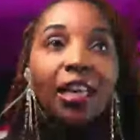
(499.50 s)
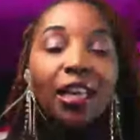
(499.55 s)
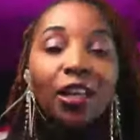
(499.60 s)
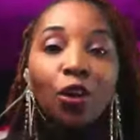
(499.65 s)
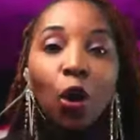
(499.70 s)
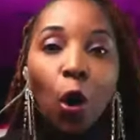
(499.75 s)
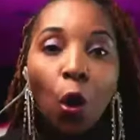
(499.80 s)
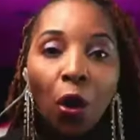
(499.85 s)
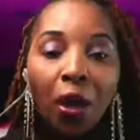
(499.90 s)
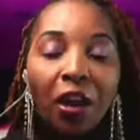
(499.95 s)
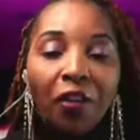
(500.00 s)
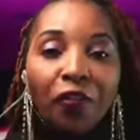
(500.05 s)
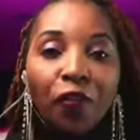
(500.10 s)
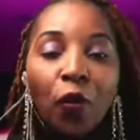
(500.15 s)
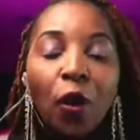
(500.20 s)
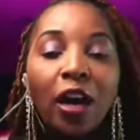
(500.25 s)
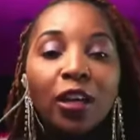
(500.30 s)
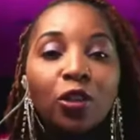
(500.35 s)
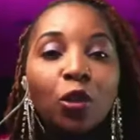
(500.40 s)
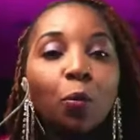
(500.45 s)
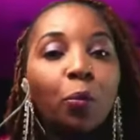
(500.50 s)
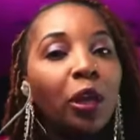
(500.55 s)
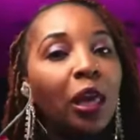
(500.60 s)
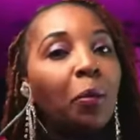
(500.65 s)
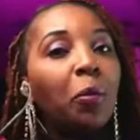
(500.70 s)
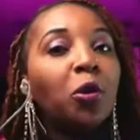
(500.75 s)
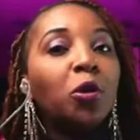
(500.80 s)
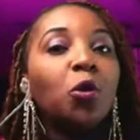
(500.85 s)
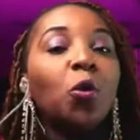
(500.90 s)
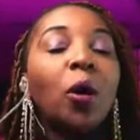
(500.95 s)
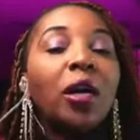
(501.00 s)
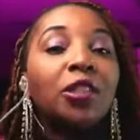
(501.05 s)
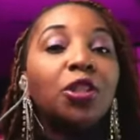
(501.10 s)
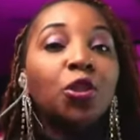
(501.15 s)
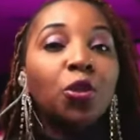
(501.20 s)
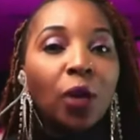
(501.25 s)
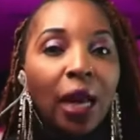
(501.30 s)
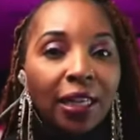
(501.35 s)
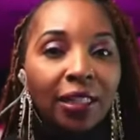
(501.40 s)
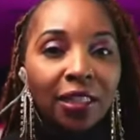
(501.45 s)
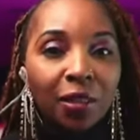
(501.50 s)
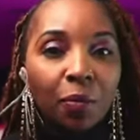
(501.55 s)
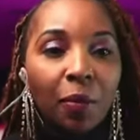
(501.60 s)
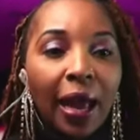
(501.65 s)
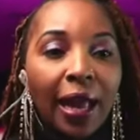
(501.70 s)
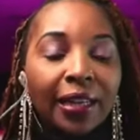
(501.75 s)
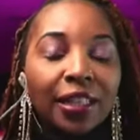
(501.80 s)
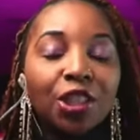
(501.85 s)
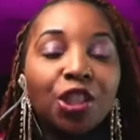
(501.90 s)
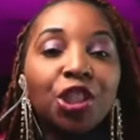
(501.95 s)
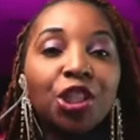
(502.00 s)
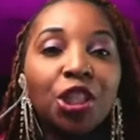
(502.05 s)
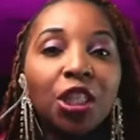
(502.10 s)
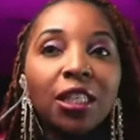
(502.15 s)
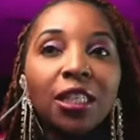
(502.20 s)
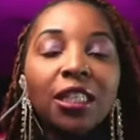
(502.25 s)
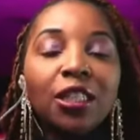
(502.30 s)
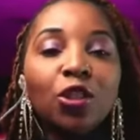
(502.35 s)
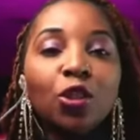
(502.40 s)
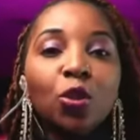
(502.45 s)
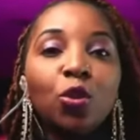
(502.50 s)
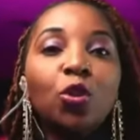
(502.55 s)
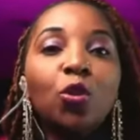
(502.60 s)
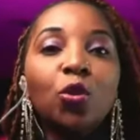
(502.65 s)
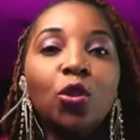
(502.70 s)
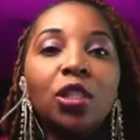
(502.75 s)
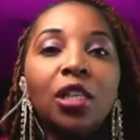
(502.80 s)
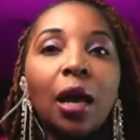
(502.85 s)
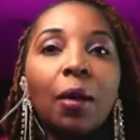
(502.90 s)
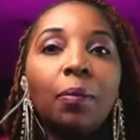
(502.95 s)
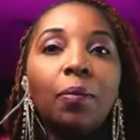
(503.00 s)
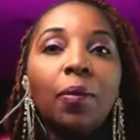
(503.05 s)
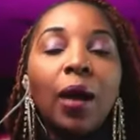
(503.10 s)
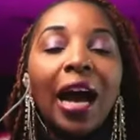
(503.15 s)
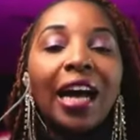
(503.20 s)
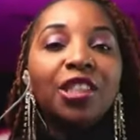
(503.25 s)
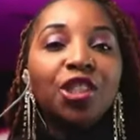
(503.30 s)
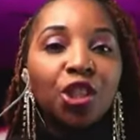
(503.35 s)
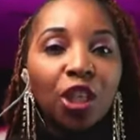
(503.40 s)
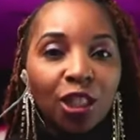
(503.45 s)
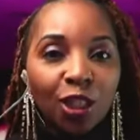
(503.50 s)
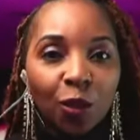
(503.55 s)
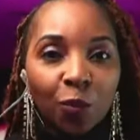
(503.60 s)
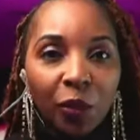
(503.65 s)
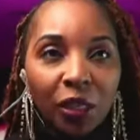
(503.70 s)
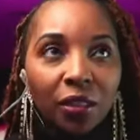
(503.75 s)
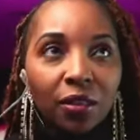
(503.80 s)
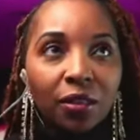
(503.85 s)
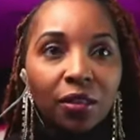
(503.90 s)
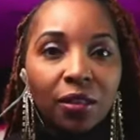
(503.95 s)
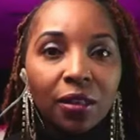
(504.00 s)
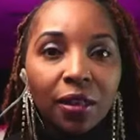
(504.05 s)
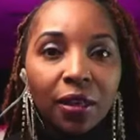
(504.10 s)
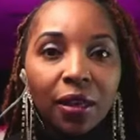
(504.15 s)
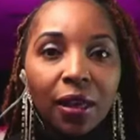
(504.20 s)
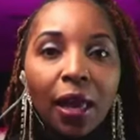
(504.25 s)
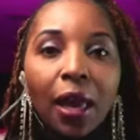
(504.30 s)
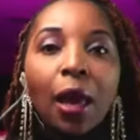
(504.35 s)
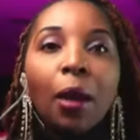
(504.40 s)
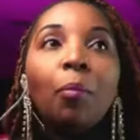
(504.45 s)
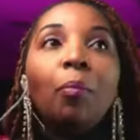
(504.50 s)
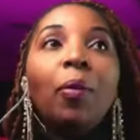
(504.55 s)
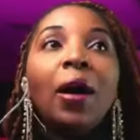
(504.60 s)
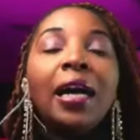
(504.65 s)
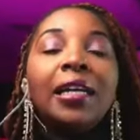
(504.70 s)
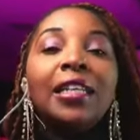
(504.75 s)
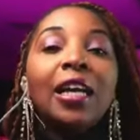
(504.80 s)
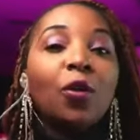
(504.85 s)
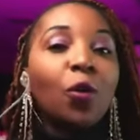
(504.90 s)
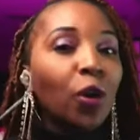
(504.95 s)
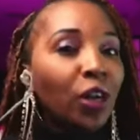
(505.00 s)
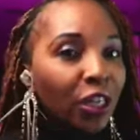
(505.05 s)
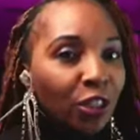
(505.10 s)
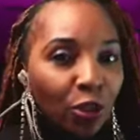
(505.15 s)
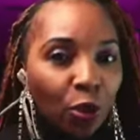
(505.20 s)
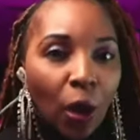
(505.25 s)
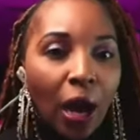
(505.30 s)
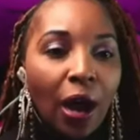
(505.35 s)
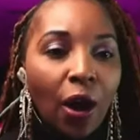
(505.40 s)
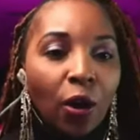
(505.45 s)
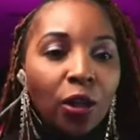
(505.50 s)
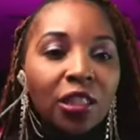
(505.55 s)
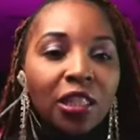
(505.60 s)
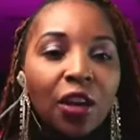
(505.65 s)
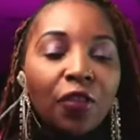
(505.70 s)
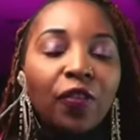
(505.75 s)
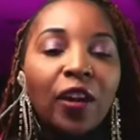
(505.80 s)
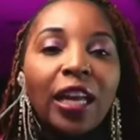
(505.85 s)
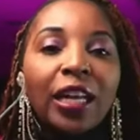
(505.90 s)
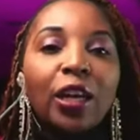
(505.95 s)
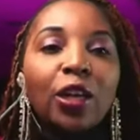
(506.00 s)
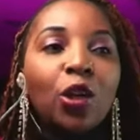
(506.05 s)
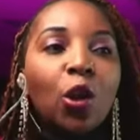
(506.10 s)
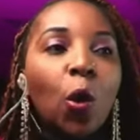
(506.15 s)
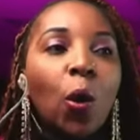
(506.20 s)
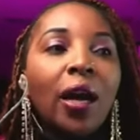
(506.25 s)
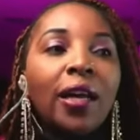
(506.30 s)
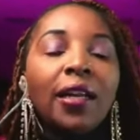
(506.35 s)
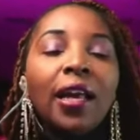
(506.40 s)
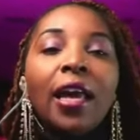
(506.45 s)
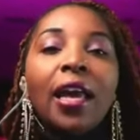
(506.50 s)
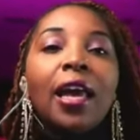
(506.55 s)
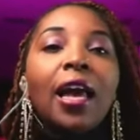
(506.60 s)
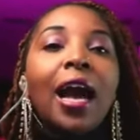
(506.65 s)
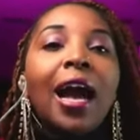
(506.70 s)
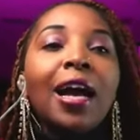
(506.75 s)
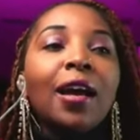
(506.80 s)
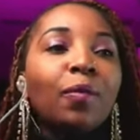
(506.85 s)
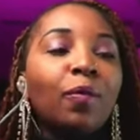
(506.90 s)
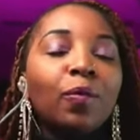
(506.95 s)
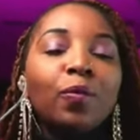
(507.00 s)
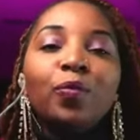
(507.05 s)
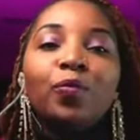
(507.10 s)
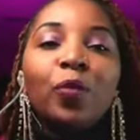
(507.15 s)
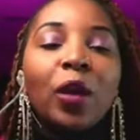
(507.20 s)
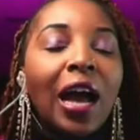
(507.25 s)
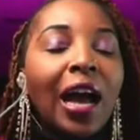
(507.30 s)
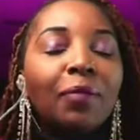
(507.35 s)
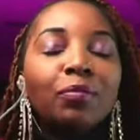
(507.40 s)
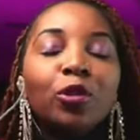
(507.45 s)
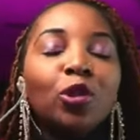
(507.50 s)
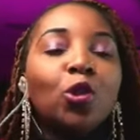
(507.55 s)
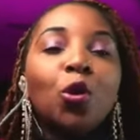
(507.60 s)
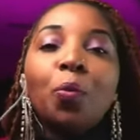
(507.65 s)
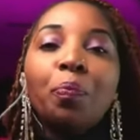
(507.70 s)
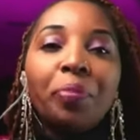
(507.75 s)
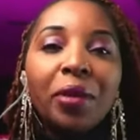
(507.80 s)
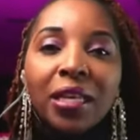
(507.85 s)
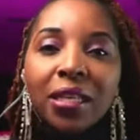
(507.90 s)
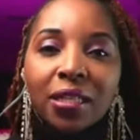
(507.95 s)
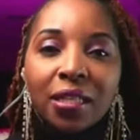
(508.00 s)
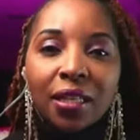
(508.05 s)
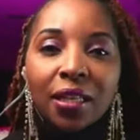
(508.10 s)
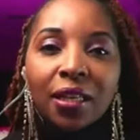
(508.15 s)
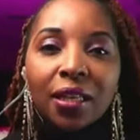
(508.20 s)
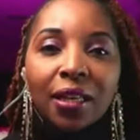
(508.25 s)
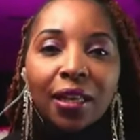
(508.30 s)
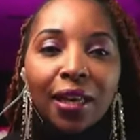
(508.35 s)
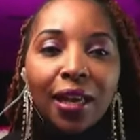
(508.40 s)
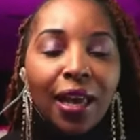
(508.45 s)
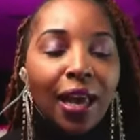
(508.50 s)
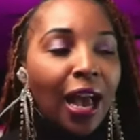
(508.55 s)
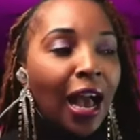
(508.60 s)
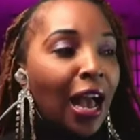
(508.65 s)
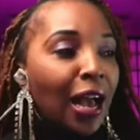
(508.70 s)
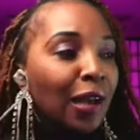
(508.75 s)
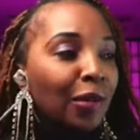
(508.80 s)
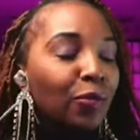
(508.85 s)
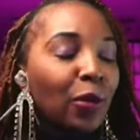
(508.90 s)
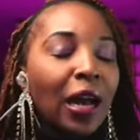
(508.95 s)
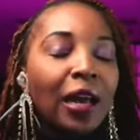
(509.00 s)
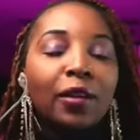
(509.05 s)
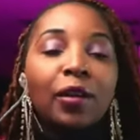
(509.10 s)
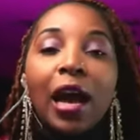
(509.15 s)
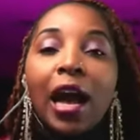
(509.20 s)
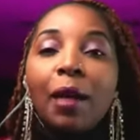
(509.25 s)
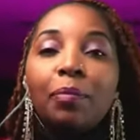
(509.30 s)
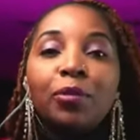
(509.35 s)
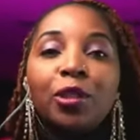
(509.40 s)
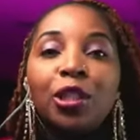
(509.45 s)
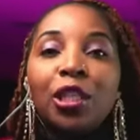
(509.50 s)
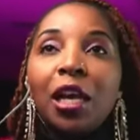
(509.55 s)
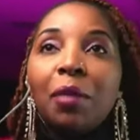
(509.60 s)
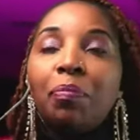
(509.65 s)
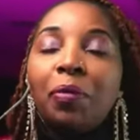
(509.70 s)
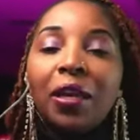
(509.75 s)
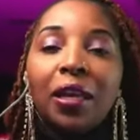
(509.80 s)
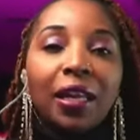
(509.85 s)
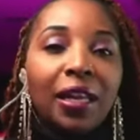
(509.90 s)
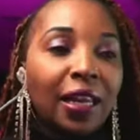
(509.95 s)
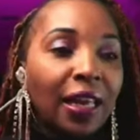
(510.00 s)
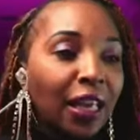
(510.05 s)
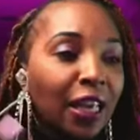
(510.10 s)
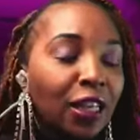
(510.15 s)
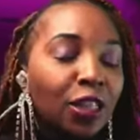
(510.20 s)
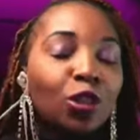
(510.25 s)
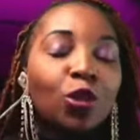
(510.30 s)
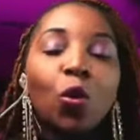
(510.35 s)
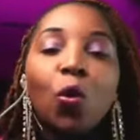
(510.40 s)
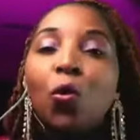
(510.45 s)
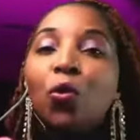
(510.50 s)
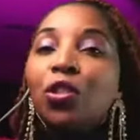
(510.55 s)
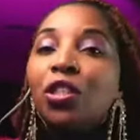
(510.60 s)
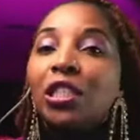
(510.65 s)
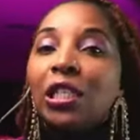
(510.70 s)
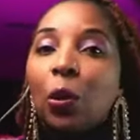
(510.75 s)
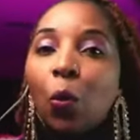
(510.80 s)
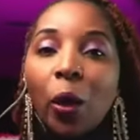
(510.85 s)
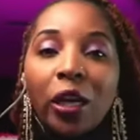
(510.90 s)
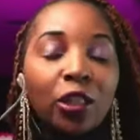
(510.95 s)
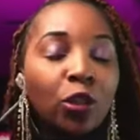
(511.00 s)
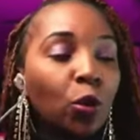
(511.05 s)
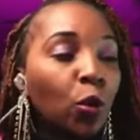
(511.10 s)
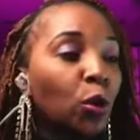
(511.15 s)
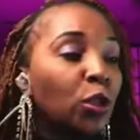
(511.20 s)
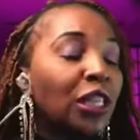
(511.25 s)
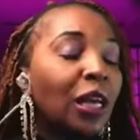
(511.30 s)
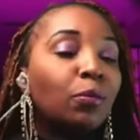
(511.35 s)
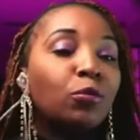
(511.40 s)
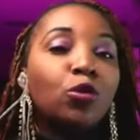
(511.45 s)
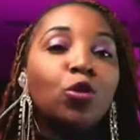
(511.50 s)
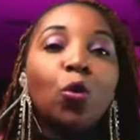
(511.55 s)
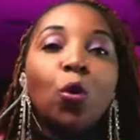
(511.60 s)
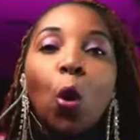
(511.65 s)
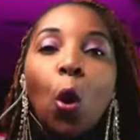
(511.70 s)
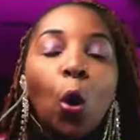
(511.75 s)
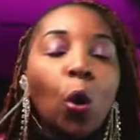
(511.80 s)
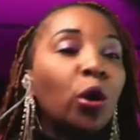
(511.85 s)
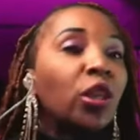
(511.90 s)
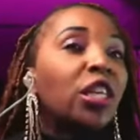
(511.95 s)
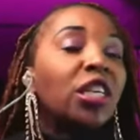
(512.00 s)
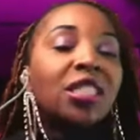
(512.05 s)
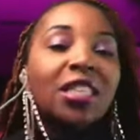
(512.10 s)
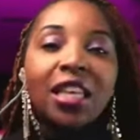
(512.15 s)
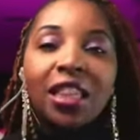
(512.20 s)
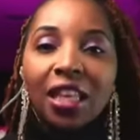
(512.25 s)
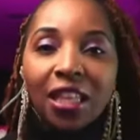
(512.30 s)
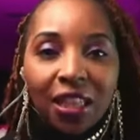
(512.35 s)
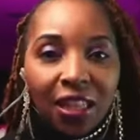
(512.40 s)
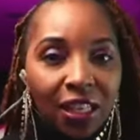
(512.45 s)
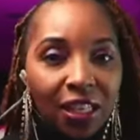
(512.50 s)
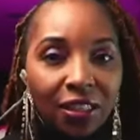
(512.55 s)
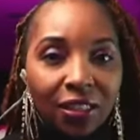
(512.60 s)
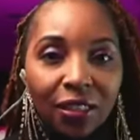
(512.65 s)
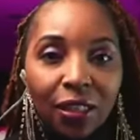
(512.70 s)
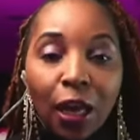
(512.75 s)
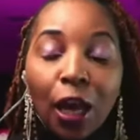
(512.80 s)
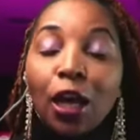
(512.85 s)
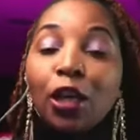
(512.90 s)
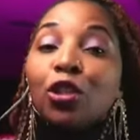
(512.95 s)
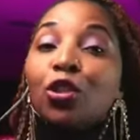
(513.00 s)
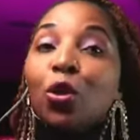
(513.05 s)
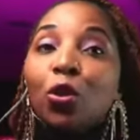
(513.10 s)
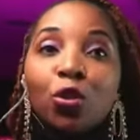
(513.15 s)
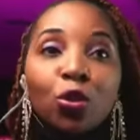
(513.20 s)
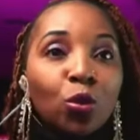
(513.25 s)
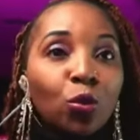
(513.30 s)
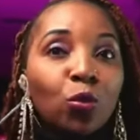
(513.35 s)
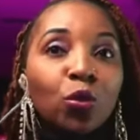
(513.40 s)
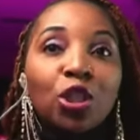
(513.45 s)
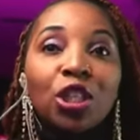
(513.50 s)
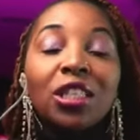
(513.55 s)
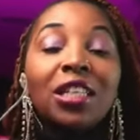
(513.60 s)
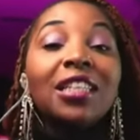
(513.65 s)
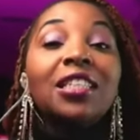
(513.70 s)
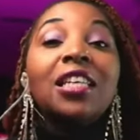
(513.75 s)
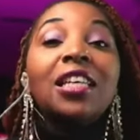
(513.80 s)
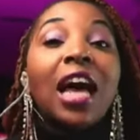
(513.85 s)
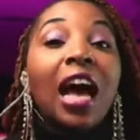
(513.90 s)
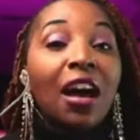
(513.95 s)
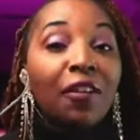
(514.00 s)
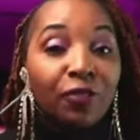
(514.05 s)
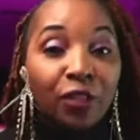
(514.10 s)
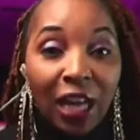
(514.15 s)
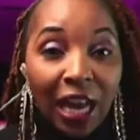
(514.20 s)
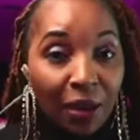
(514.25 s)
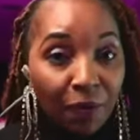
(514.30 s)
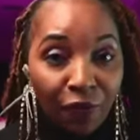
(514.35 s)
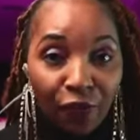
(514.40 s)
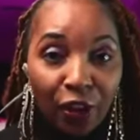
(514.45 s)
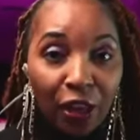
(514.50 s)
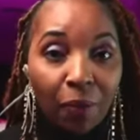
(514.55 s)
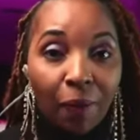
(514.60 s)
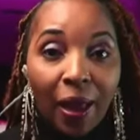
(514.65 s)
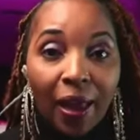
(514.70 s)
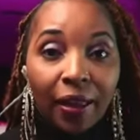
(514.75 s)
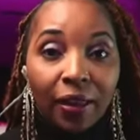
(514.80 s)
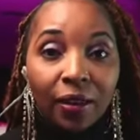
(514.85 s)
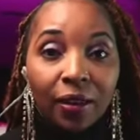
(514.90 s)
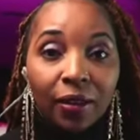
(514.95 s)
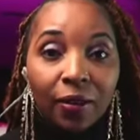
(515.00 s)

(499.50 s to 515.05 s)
in order for her to be able to attract a man, she needs to do some adjustment. But according to her own self, like, you know what? I, I'm too busy. I, I, I'm taping in the East Coast, in the West Coast. I'm doing all these other things. So she doesn't have time for a man.